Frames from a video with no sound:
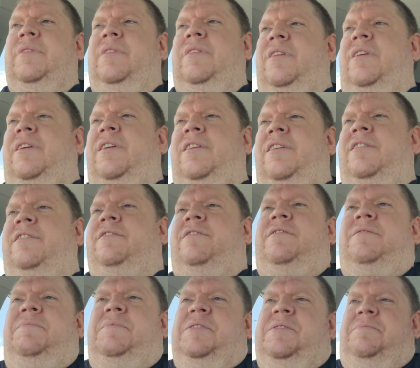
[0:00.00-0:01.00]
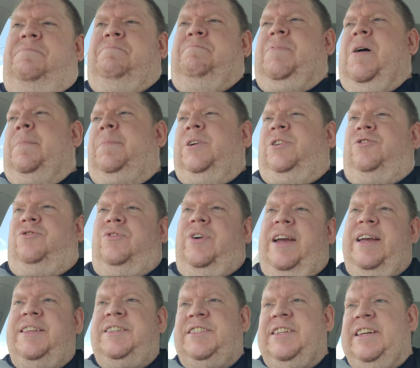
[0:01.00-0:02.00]
And I mean, public
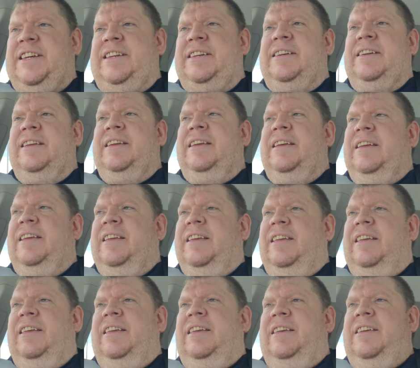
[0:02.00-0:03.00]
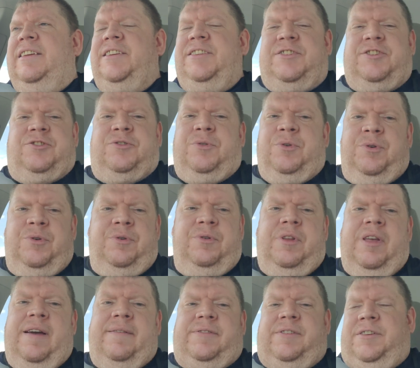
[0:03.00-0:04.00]
transit is
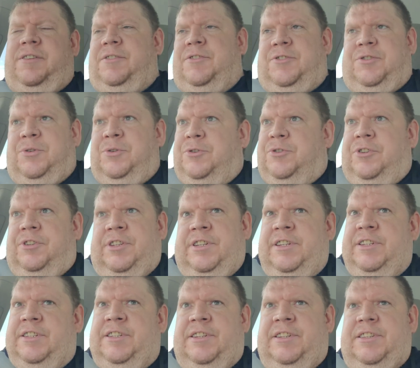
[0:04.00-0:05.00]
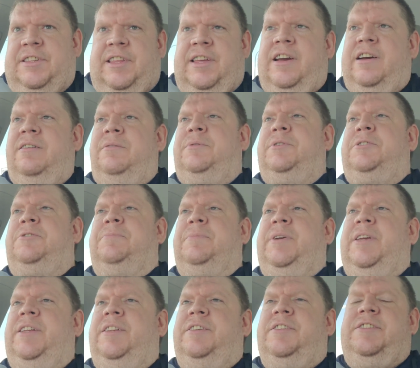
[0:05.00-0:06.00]
screwed. You have to social distance there, which
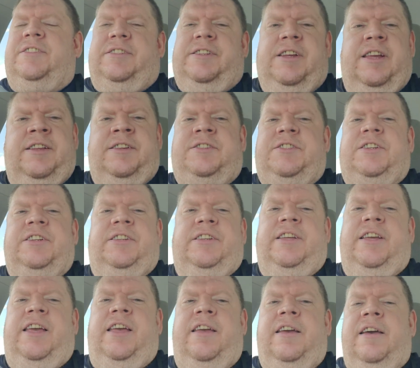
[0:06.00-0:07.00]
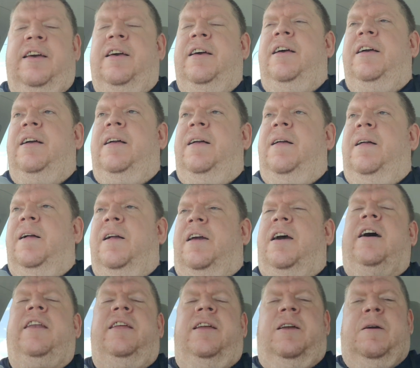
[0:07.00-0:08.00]
means instantly
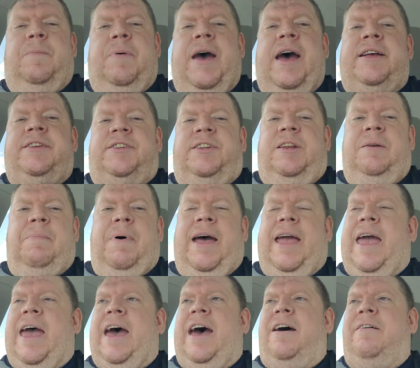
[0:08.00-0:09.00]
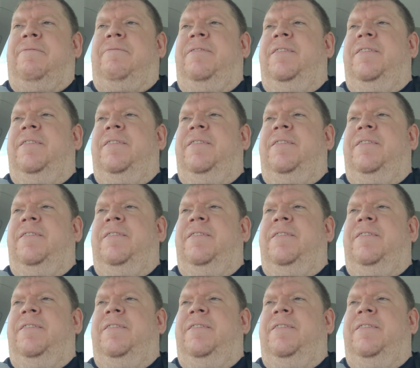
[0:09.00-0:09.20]
cutting capacity by half,